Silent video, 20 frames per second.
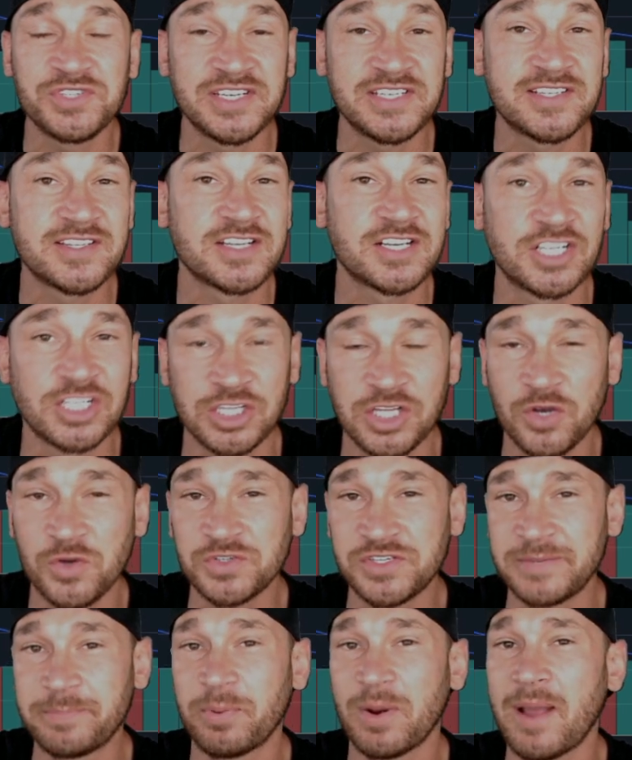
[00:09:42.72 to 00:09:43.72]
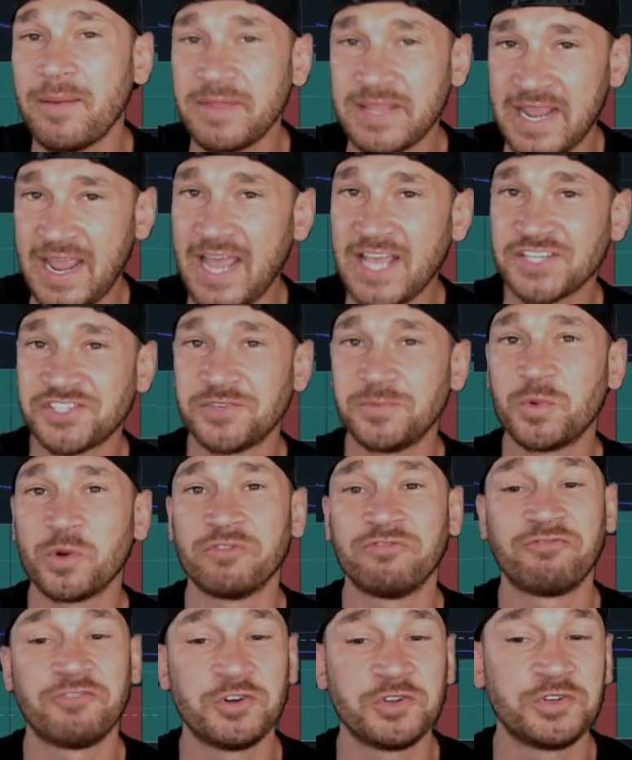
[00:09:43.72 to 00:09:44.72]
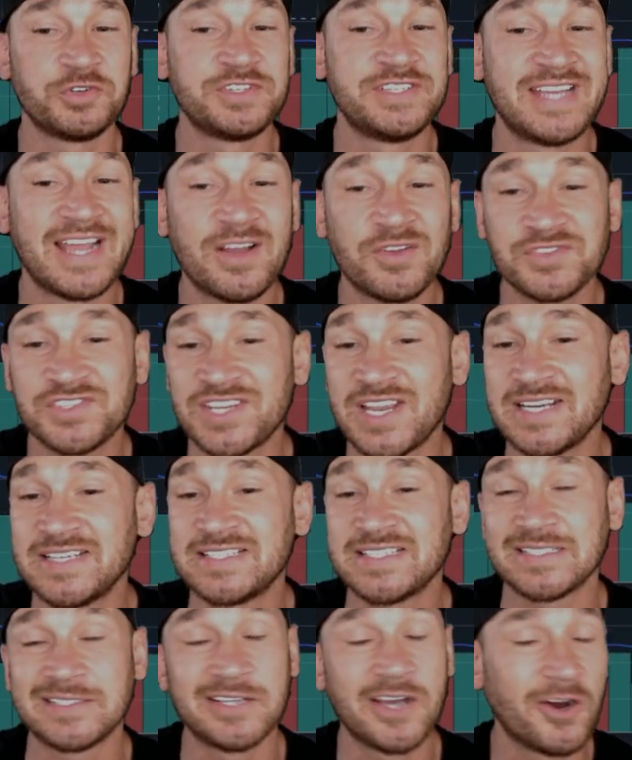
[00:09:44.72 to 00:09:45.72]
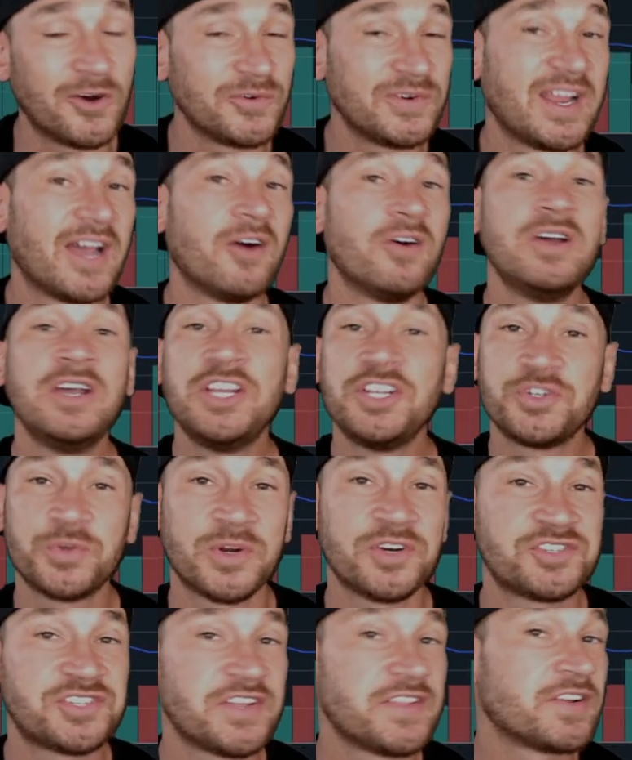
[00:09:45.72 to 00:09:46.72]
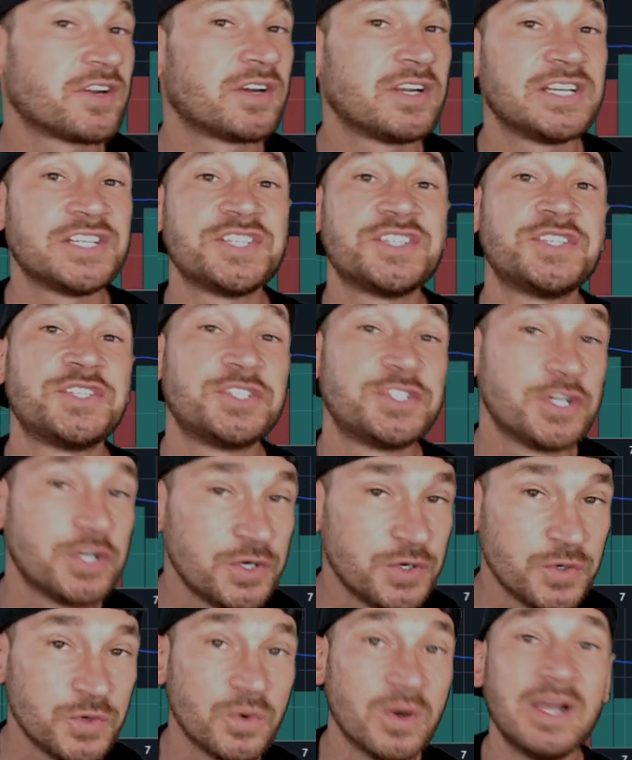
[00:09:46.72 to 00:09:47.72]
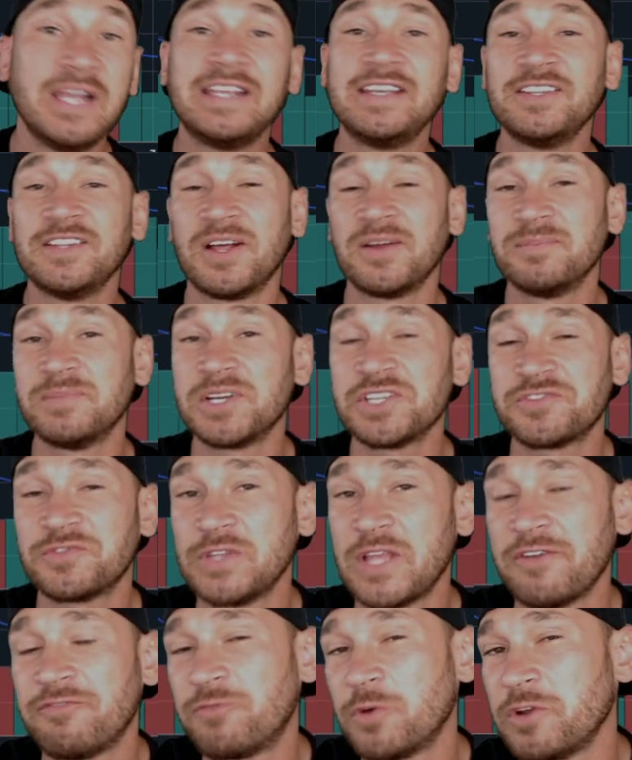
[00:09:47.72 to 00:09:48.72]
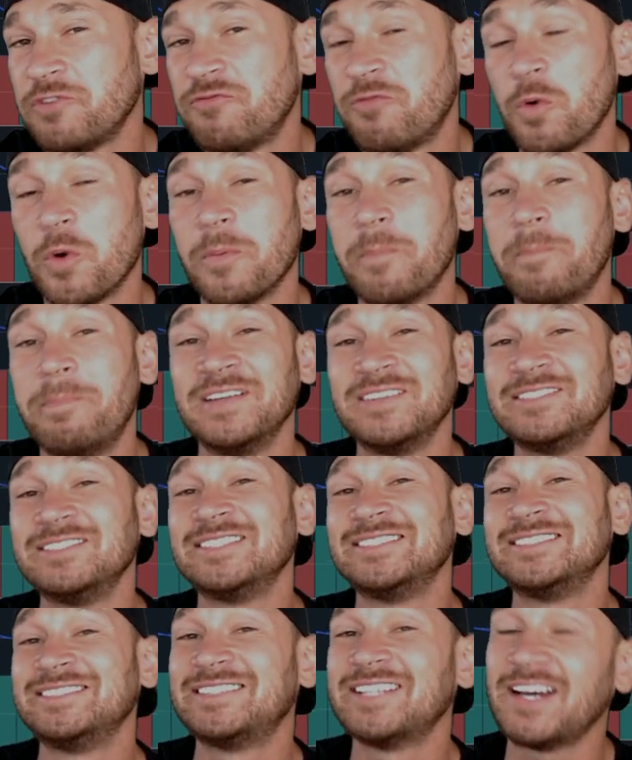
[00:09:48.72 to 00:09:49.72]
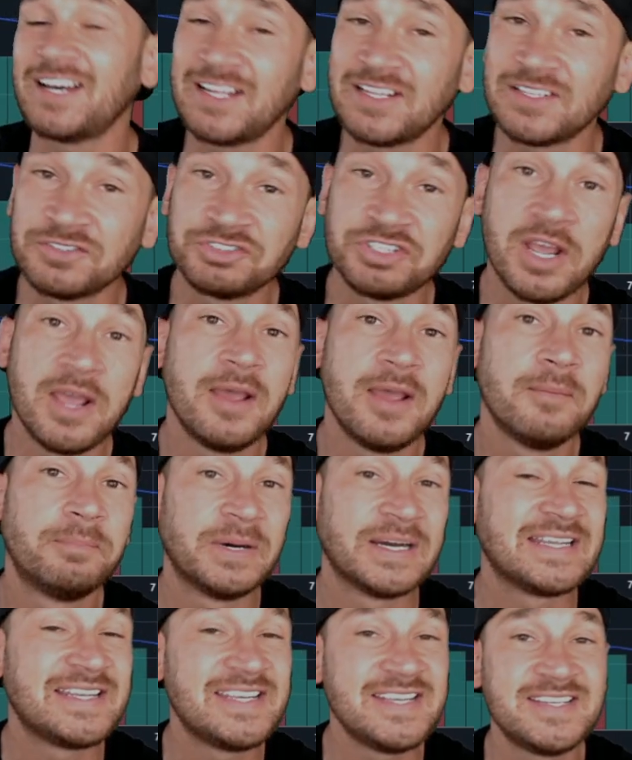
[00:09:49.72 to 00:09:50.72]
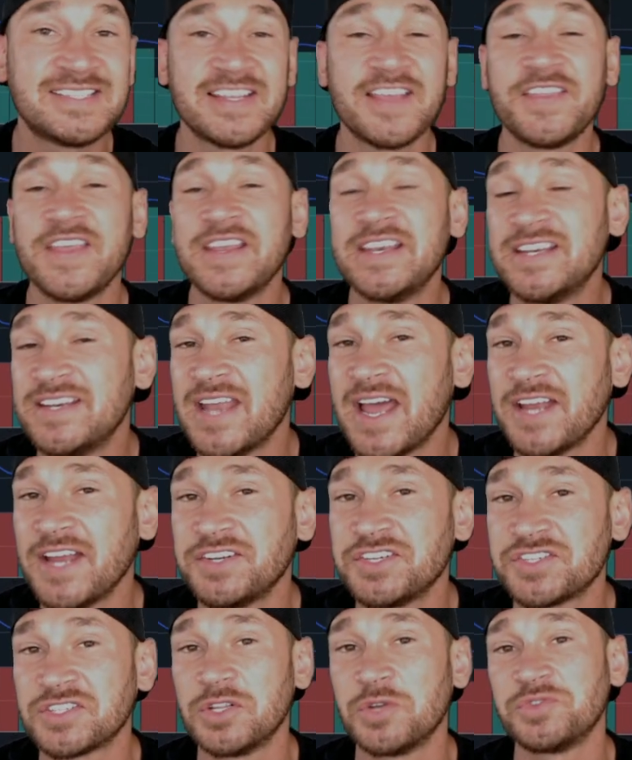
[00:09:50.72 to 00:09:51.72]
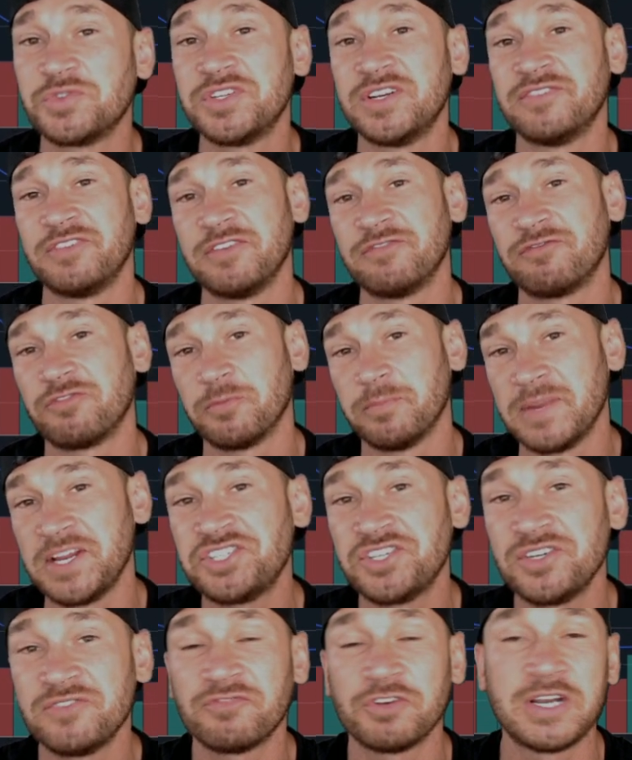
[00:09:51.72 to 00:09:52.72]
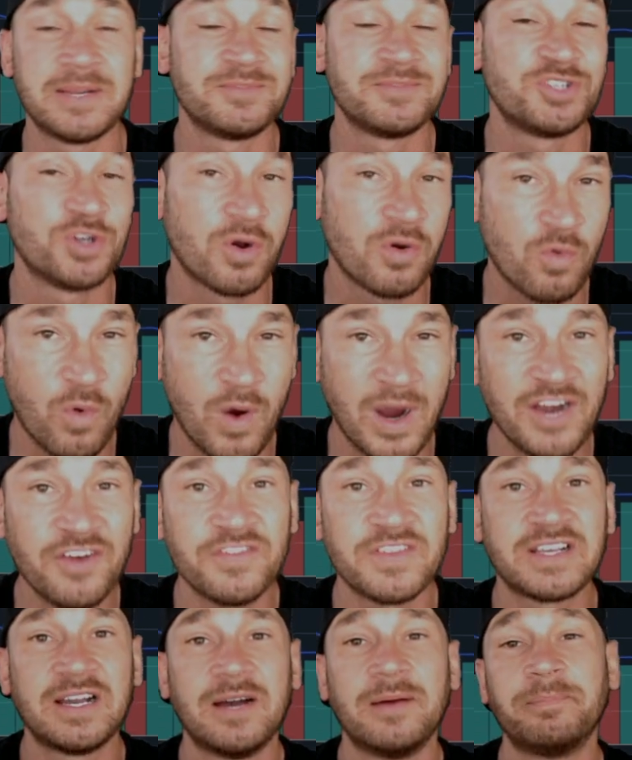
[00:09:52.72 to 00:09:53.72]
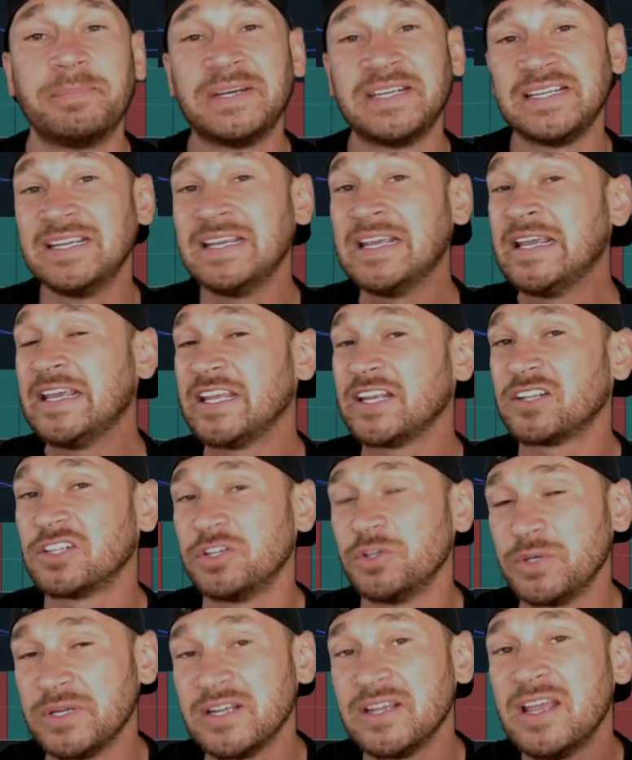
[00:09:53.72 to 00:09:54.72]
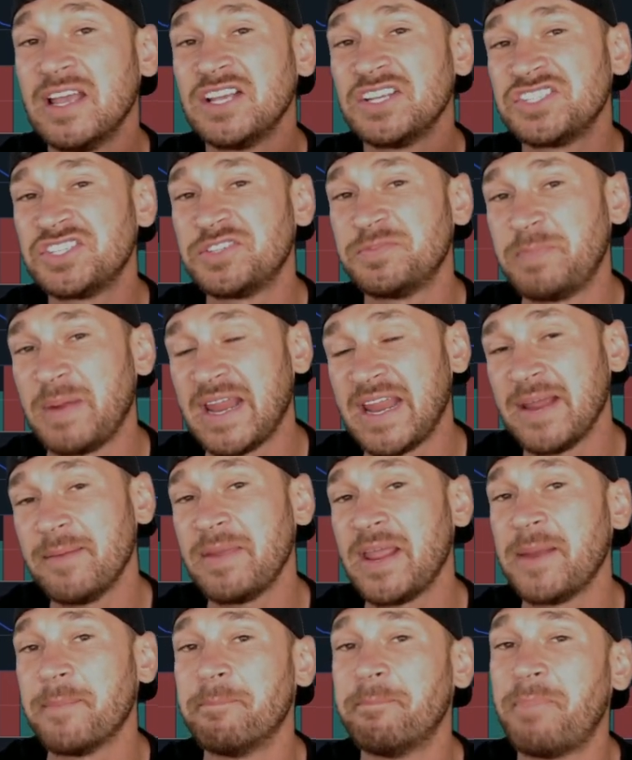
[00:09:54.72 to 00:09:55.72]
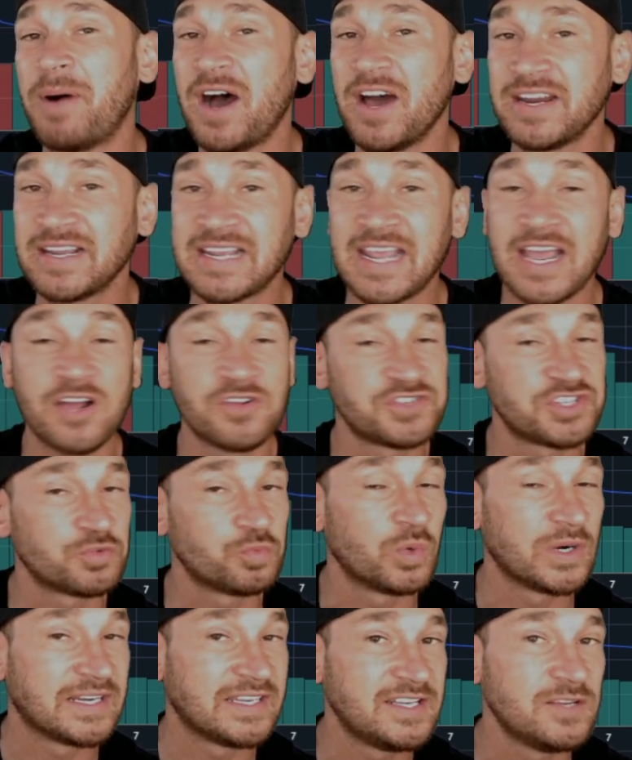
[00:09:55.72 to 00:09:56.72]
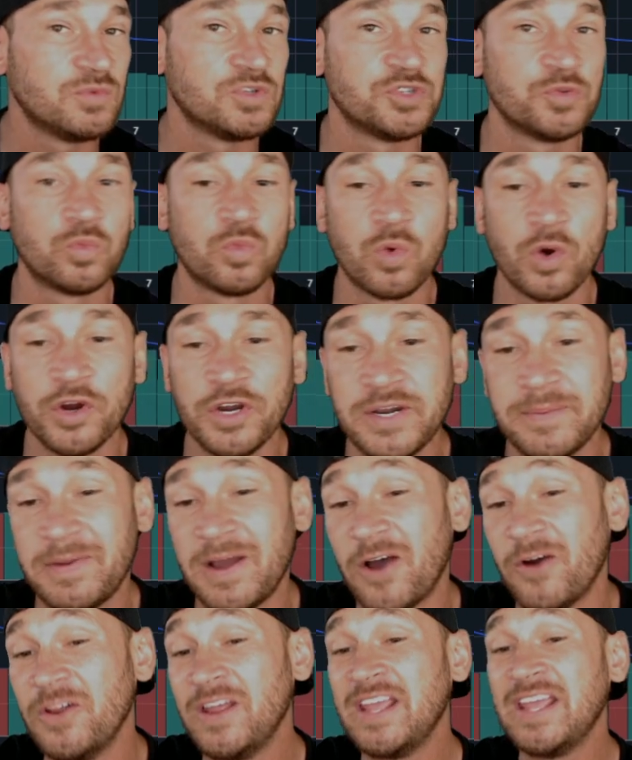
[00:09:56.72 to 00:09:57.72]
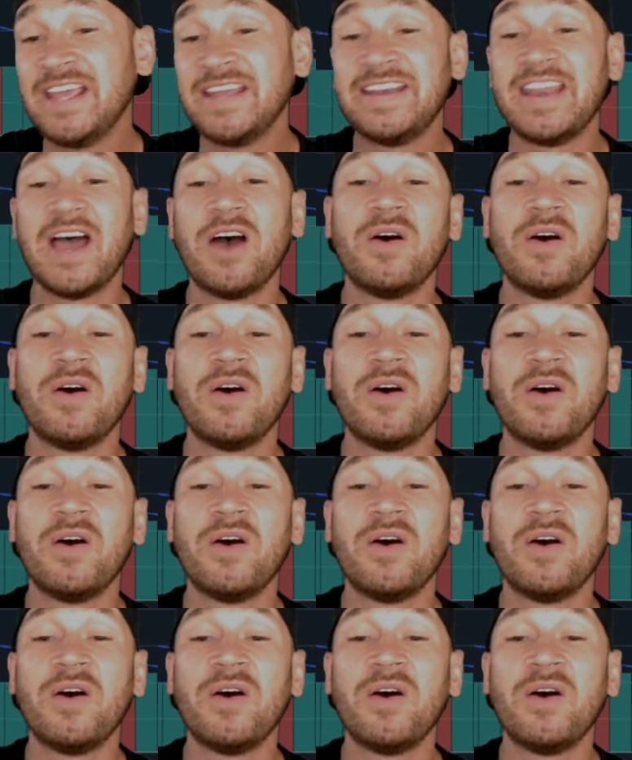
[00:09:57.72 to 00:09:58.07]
into the close. It probably has some more further downside to go. Now, Twitter said they're going to sue Elon Musk for that forty-four billion dollars, but he said they did not disclose enough information for him to acquire the company, including spam and bot accounts is what he was worried about. Now,